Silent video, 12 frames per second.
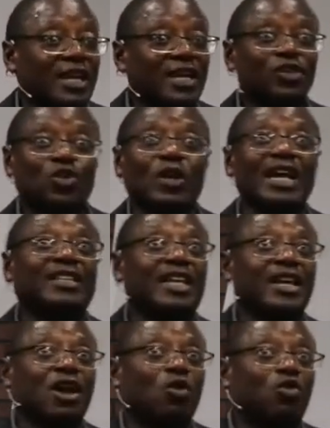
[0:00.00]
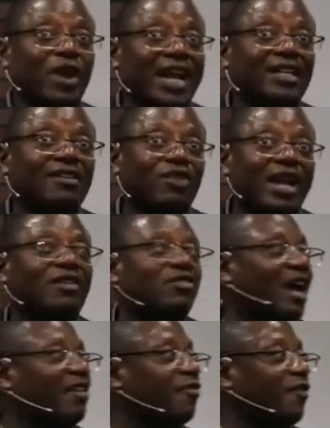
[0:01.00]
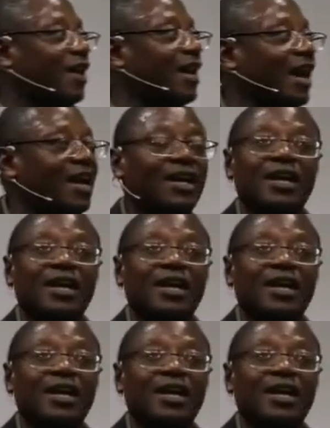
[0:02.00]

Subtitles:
So, let's say your great-great-grandfather